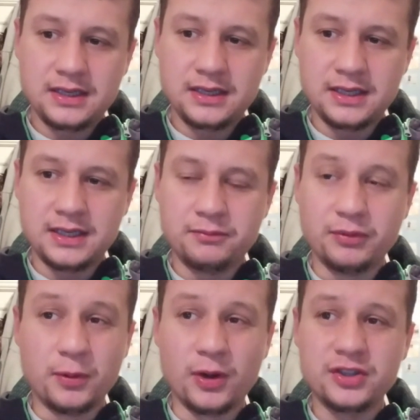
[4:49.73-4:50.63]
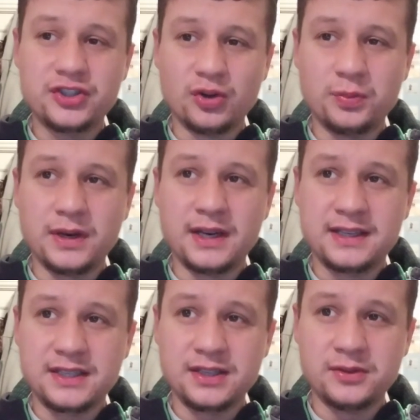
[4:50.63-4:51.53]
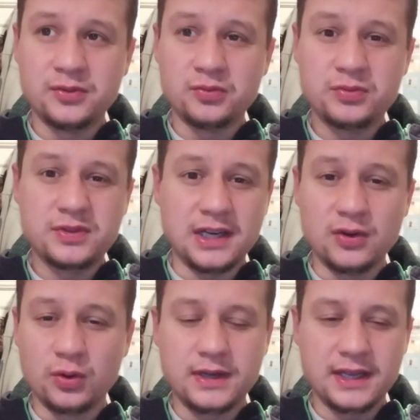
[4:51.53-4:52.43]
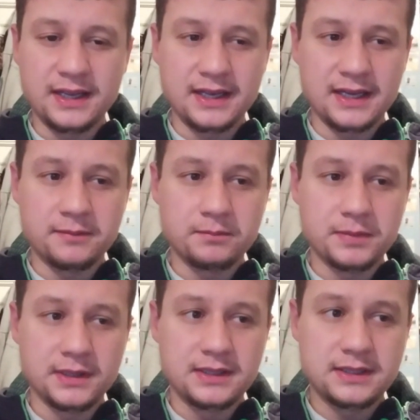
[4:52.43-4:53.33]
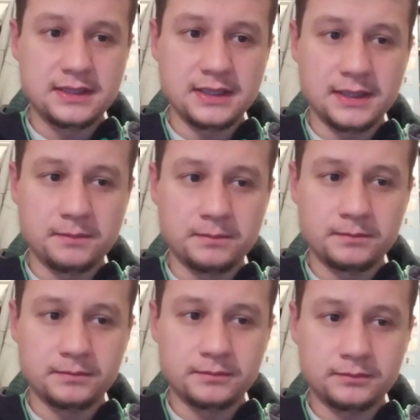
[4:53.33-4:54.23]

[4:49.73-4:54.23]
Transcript: Uh, we brought on Joe Willock, who did okay again, but um,